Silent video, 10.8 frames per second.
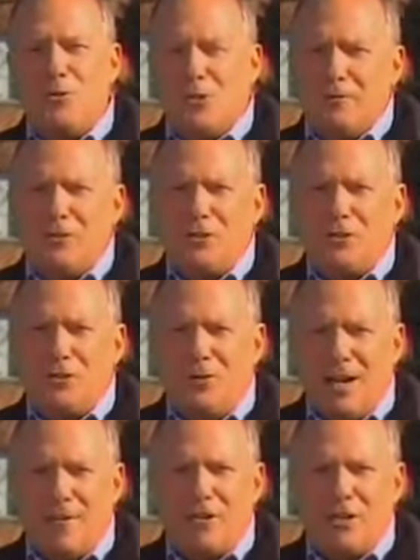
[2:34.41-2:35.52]
services the
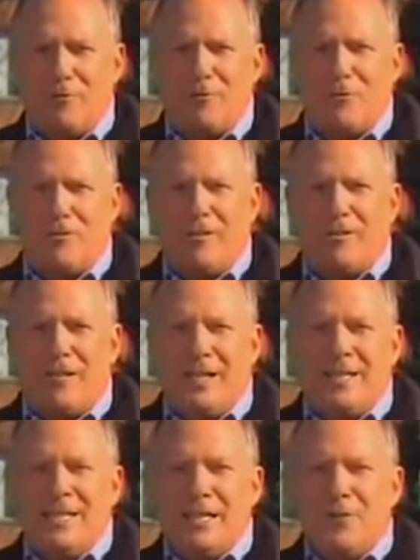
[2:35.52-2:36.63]
fire extinguishers here
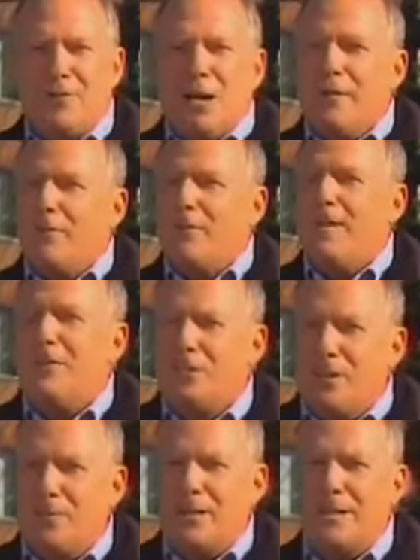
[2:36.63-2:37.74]
that if you ever need
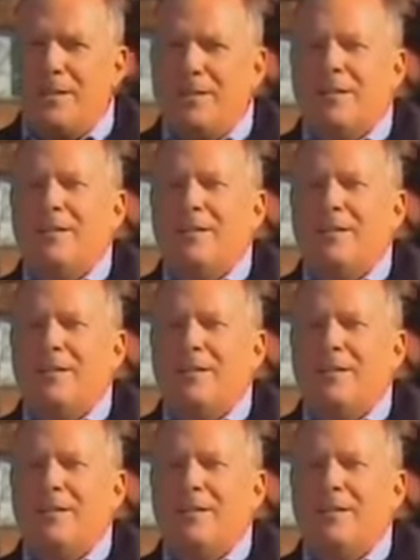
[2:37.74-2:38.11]
something,